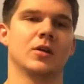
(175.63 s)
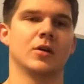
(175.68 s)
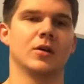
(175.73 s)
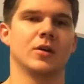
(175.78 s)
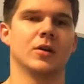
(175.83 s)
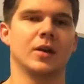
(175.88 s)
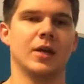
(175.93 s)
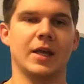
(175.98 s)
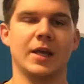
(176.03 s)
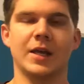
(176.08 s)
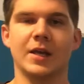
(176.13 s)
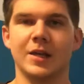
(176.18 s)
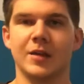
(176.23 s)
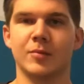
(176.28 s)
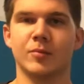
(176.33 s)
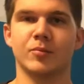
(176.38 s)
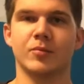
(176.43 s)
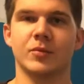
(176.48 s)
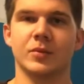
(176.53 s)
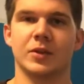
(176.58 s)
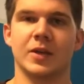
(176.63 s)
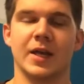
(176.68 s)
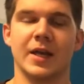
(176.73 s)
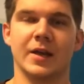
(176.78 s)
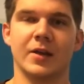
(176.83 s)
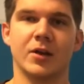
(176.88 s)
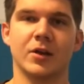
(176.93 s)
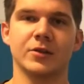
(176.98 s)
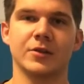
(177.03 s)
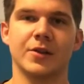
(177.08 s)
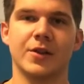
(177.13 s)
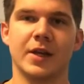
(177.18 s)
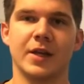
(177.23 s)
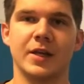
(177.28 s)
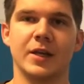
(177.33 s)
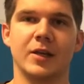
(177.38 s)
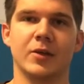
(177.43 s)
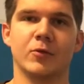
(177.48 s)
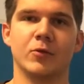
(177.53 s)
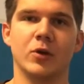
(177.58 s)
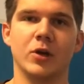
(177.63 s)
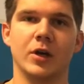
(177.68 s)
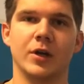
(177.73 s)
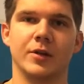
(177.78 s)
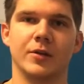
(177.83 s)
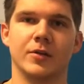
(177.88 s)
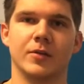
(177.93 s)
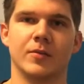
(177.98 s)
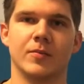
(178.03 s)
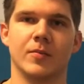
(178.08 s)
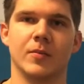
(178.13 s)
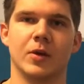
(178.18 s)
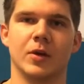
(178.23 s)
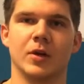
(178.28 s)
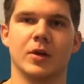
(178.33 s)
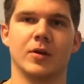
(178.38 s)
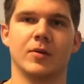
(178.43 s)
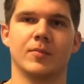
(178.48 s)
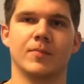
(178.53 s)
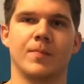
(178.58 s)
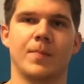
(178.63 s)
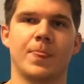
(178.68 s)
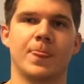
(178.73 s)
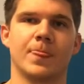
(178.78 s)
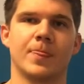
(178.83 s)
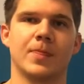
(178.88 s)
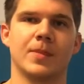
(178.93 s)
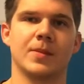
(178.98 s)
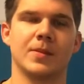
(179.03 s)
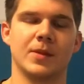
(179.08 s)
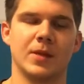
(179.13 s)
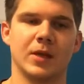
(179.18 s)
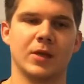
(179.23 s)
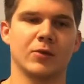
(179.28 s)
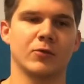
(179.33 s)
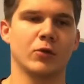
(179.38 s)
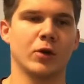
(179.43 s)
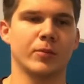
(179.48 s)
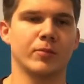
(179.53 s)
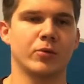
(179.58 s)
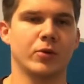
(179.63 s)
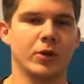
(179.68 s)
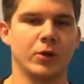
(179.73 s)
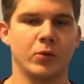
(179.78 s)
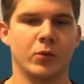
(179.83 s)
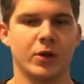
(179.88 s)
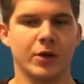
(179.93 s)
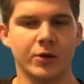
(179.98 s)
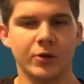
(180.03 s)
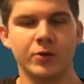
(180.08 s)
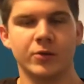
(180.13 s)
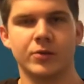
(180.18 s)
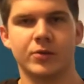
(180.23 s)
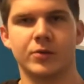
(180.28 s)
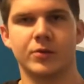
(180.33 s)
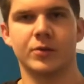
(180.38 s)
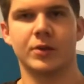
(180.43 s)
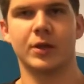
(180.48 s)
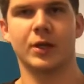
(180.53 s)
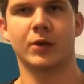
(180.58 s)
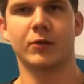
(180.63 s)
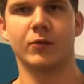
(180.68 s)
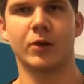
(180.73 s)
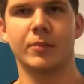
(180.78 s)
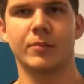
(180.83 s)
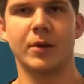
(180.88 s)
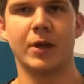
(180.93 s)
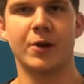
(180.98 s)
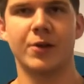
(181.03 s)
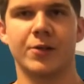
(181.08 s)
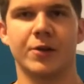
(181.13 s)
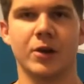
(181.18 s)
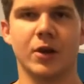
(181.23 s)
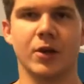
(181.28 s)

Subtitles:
And to add on to that, he can run. He can run pretty well. He can run better than all the